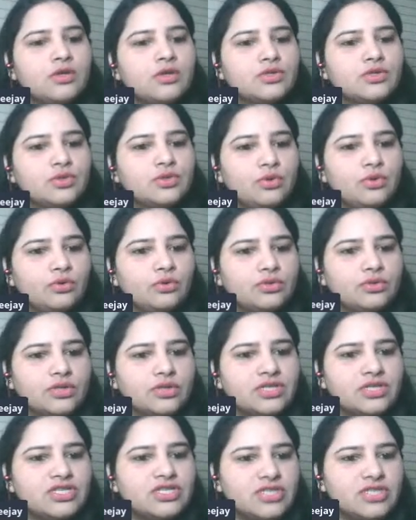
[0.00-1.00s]
So
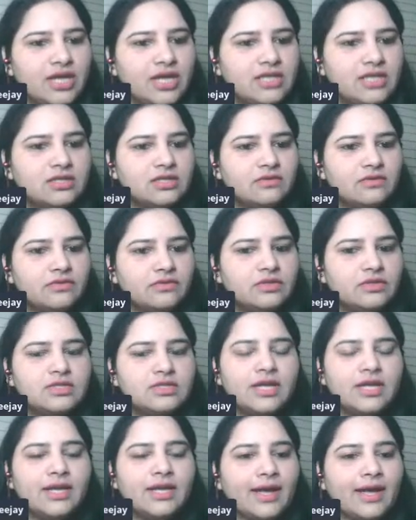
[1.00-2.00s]
just change the words
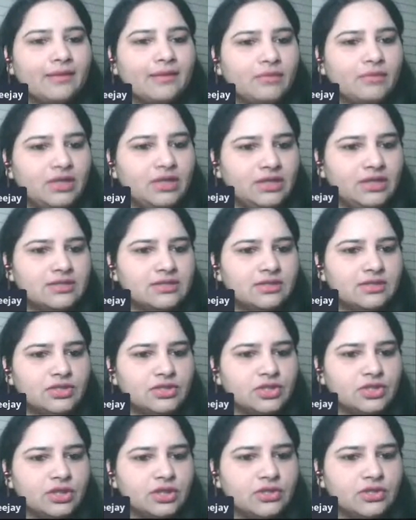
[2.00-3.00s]
that can be easily
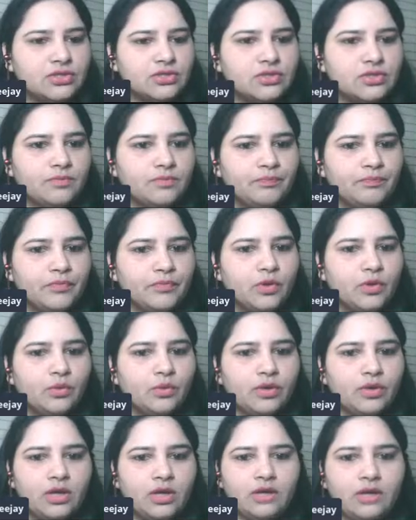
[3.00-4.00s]
changed.
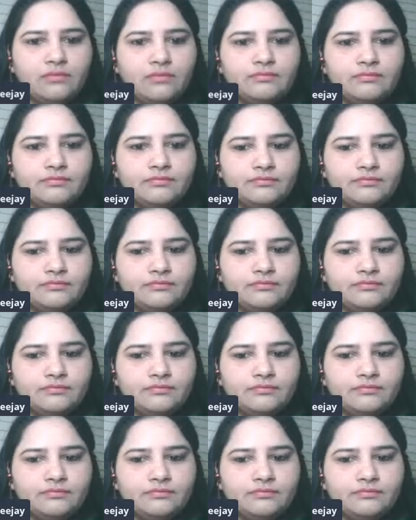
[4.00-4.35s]
Okay.